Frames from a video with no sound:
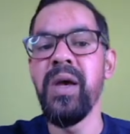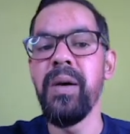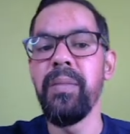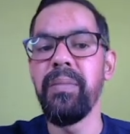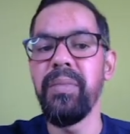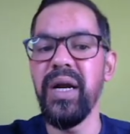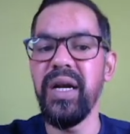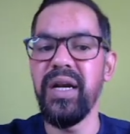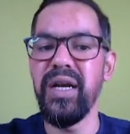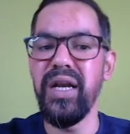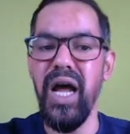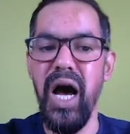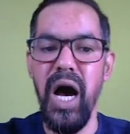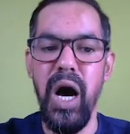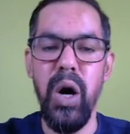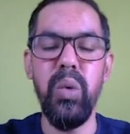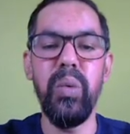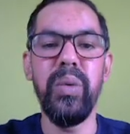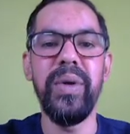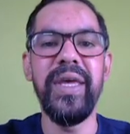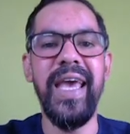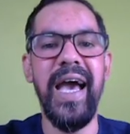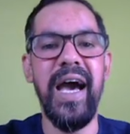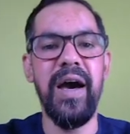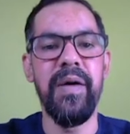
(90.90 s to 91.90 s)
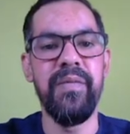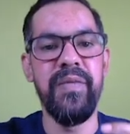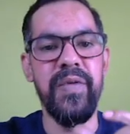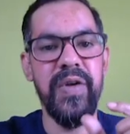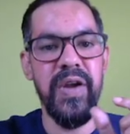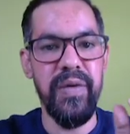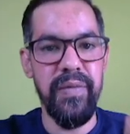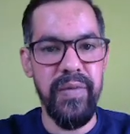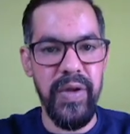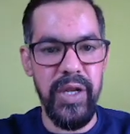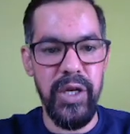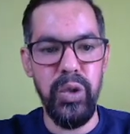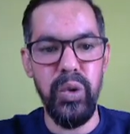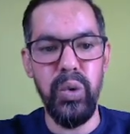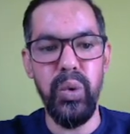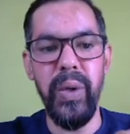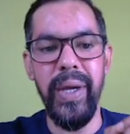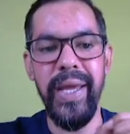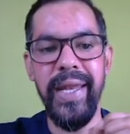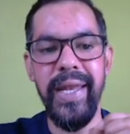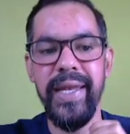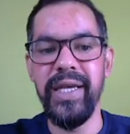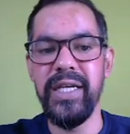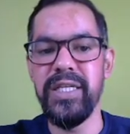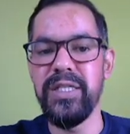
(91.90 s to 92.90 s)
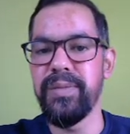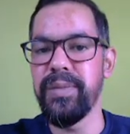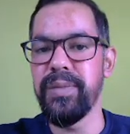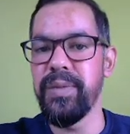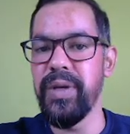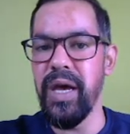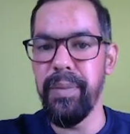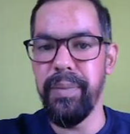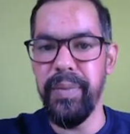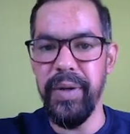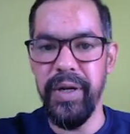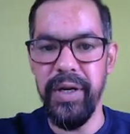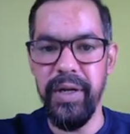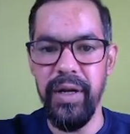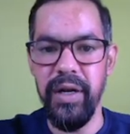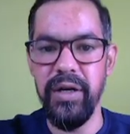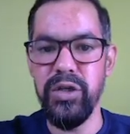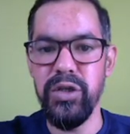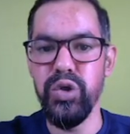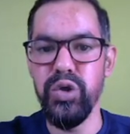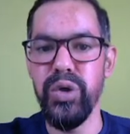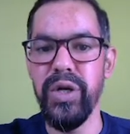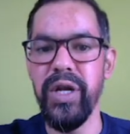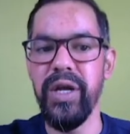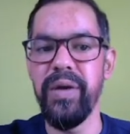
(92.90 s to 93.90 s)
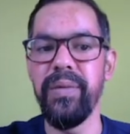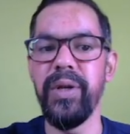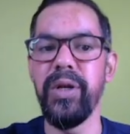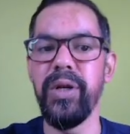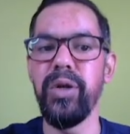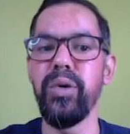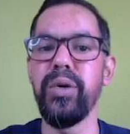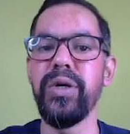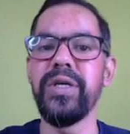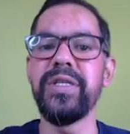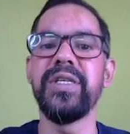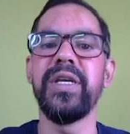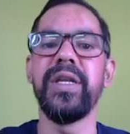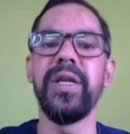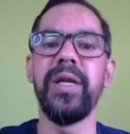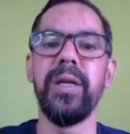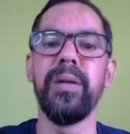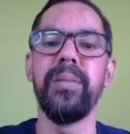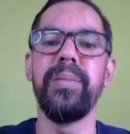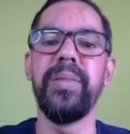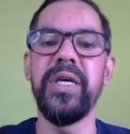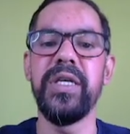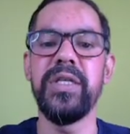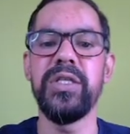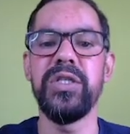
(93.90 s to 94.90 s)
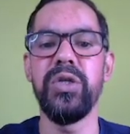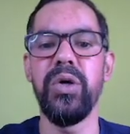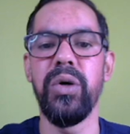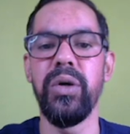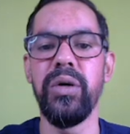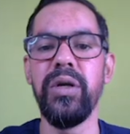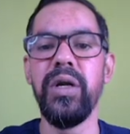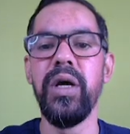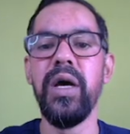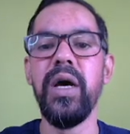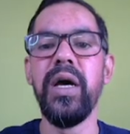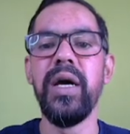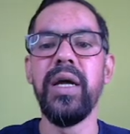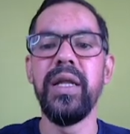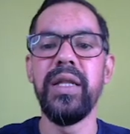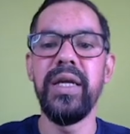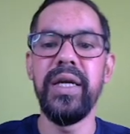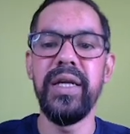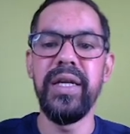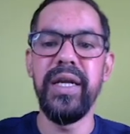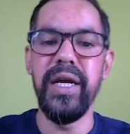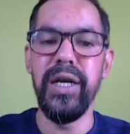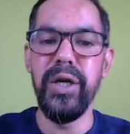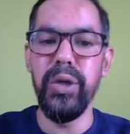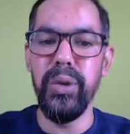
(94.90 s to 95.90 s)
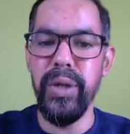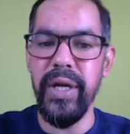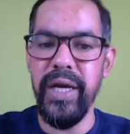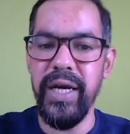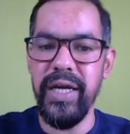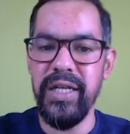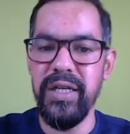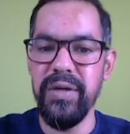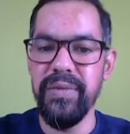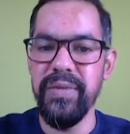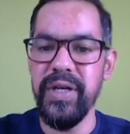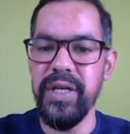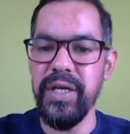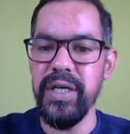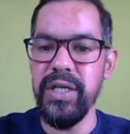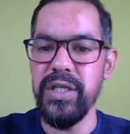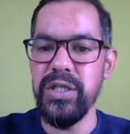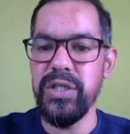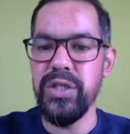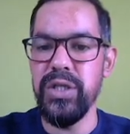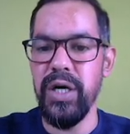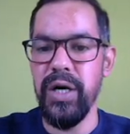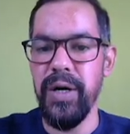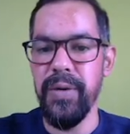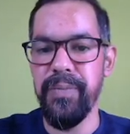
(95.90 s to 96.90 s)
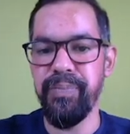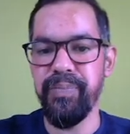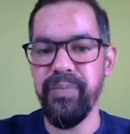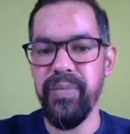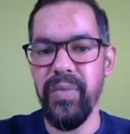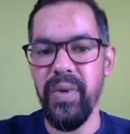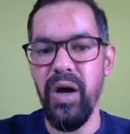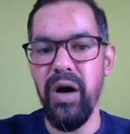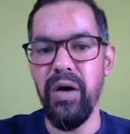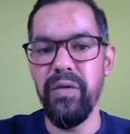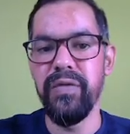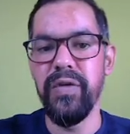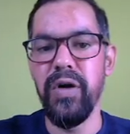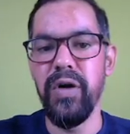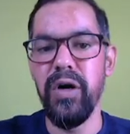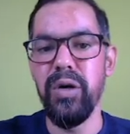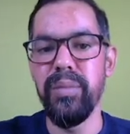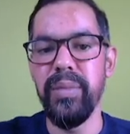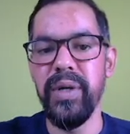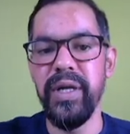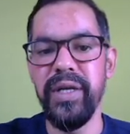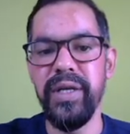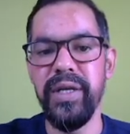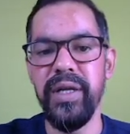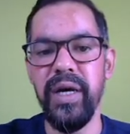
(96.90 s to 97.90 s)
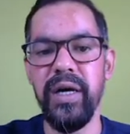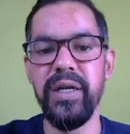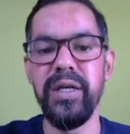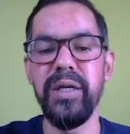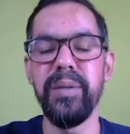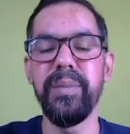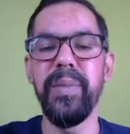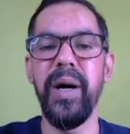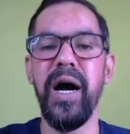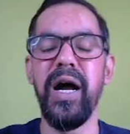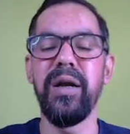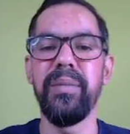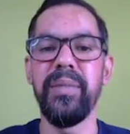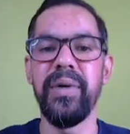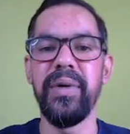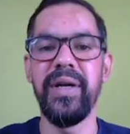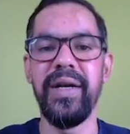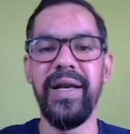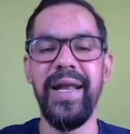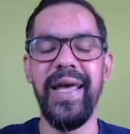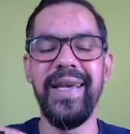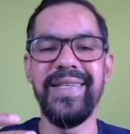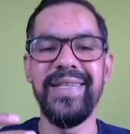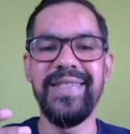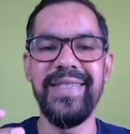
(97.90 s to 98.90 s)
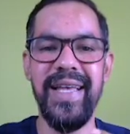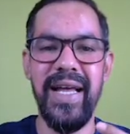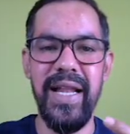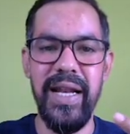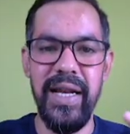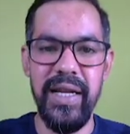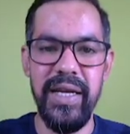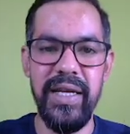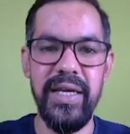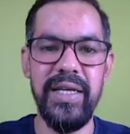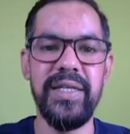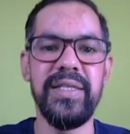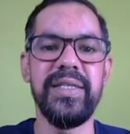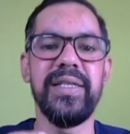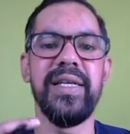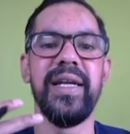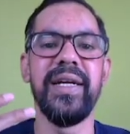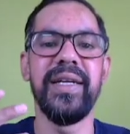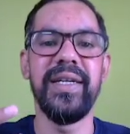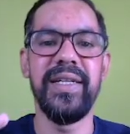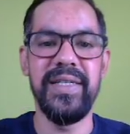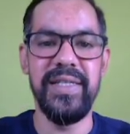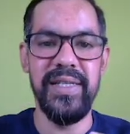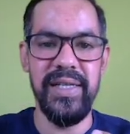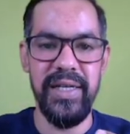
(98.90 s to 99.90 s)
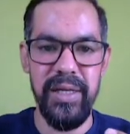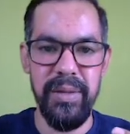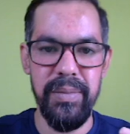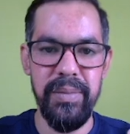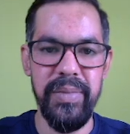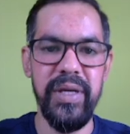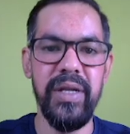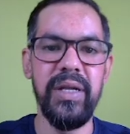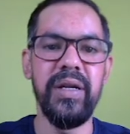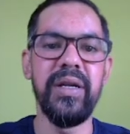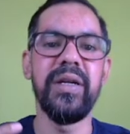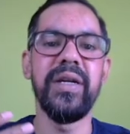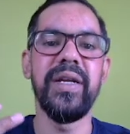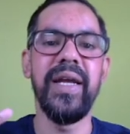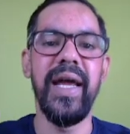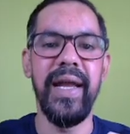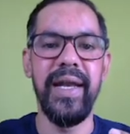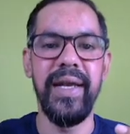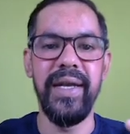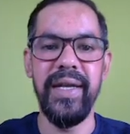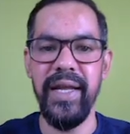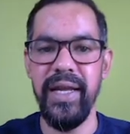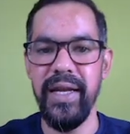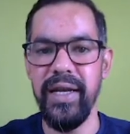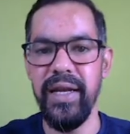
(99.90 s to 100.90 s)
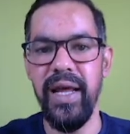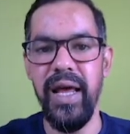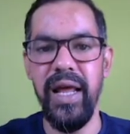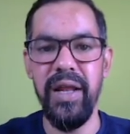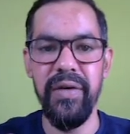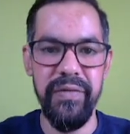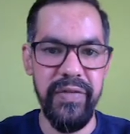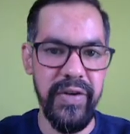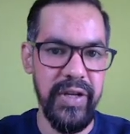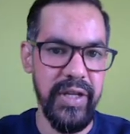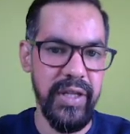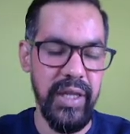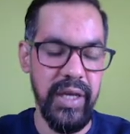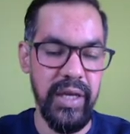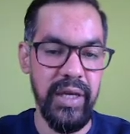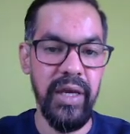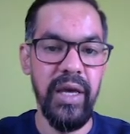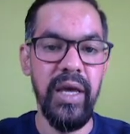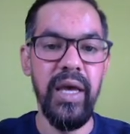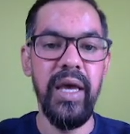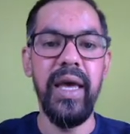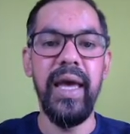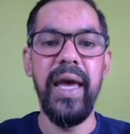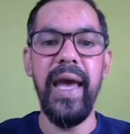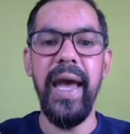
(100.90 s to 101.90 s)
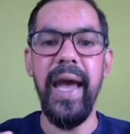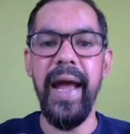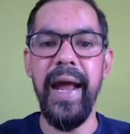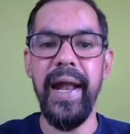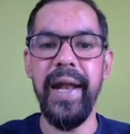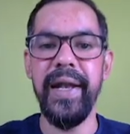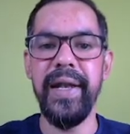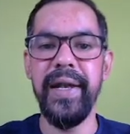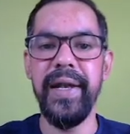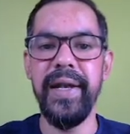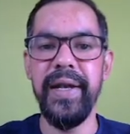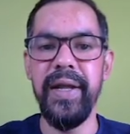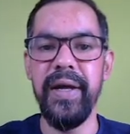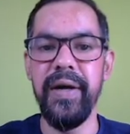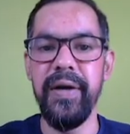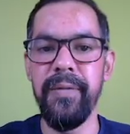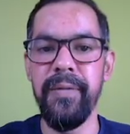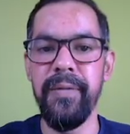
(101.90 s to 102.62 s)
but now we have revenue and capital. So revenue is generally based on the day-to-day activities of government department, like salaries, electricity bill, rent, and everything. And